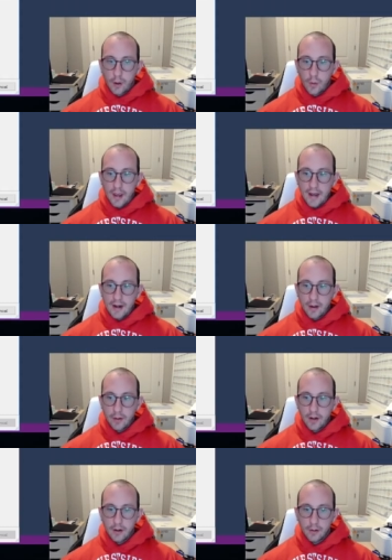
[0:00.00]
OK down
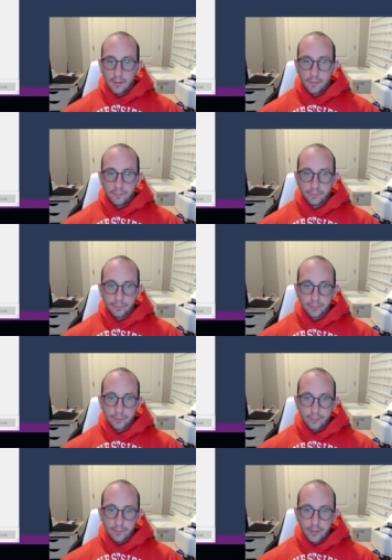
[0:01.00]
here,
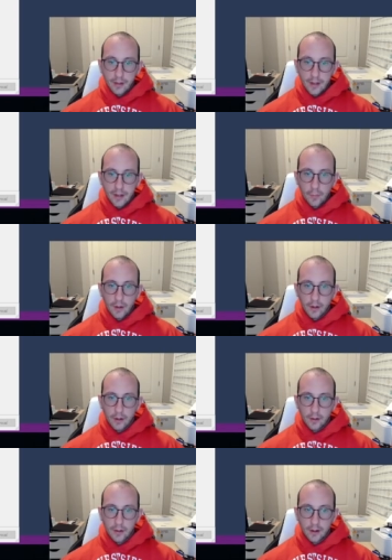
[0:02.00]
and we are going
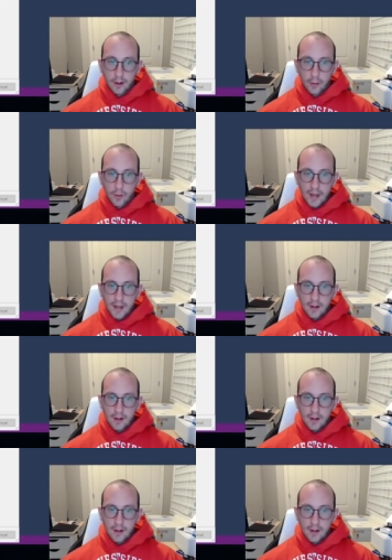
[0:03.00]
to click on OK.